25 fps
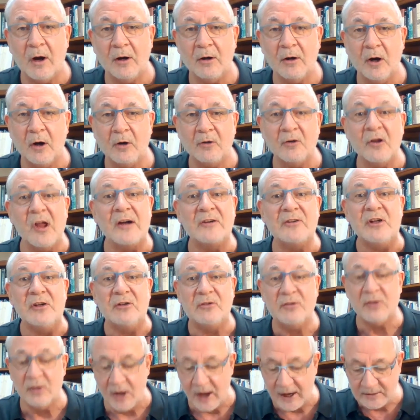lucky
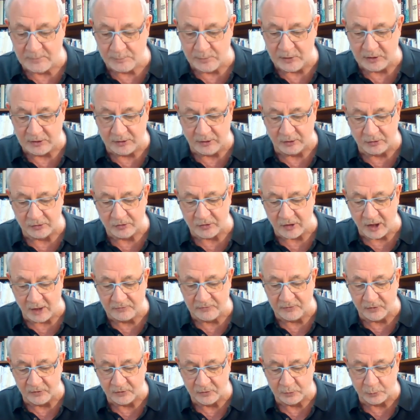tonight because Chef
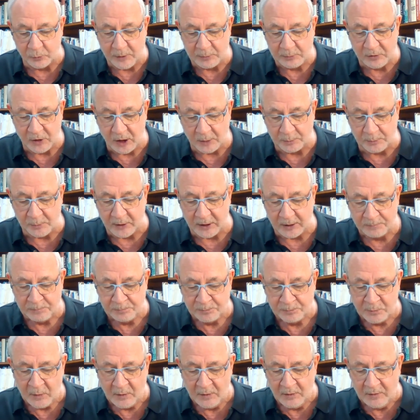has whipped up
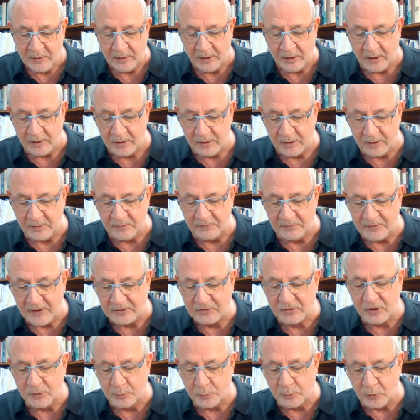a
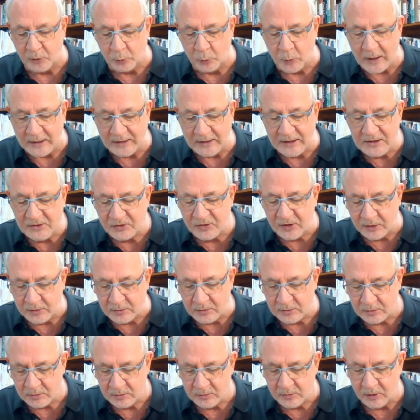vegetable Wellington
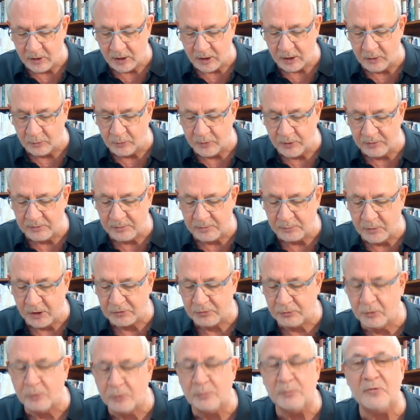with
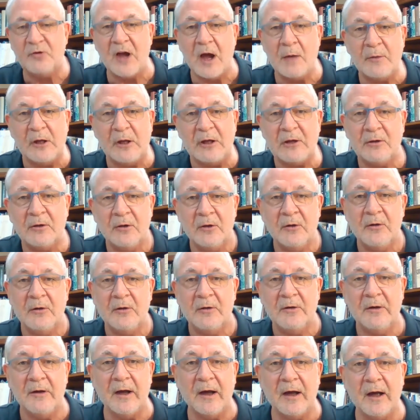mushroom demi.
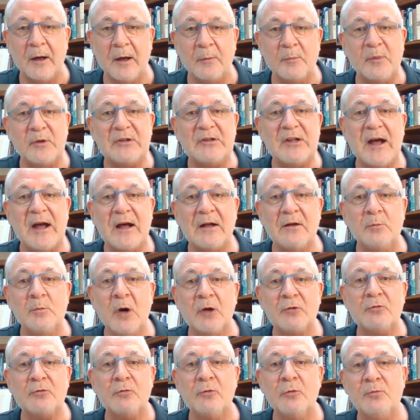But that
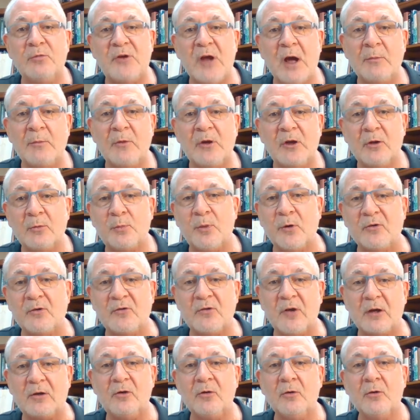mushroom demi in
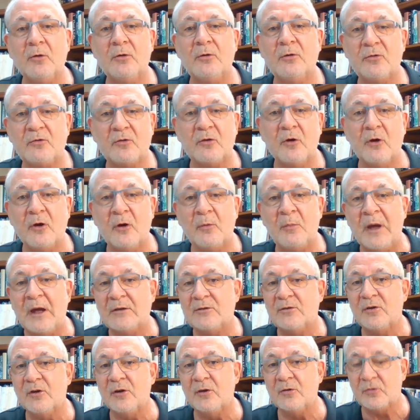particular is going to make
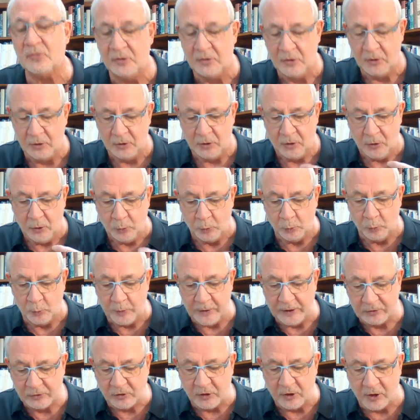this
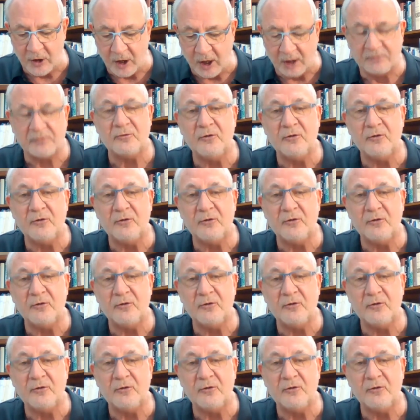rich enough